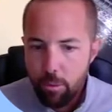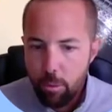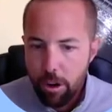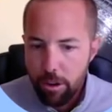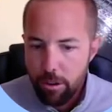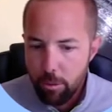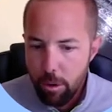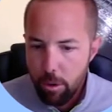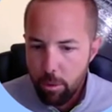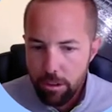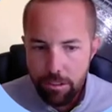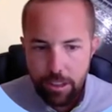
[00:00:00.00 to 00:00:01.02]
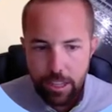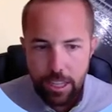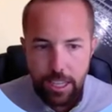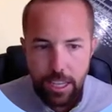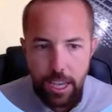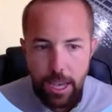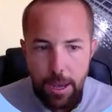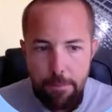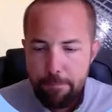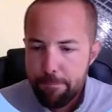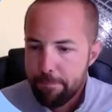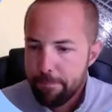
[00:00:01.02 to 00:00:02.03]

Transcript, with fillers: where where was the um,